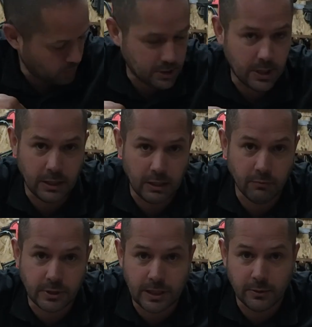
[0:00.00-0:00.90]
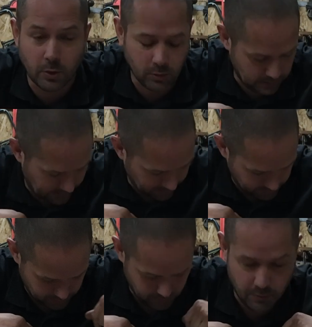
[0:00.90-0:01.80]
what's going to give us our dog leg
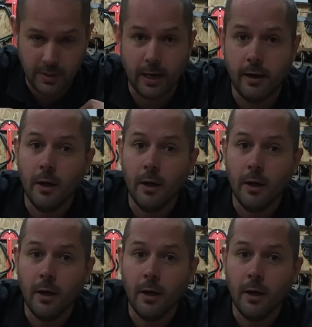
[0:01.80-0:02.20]
to do that.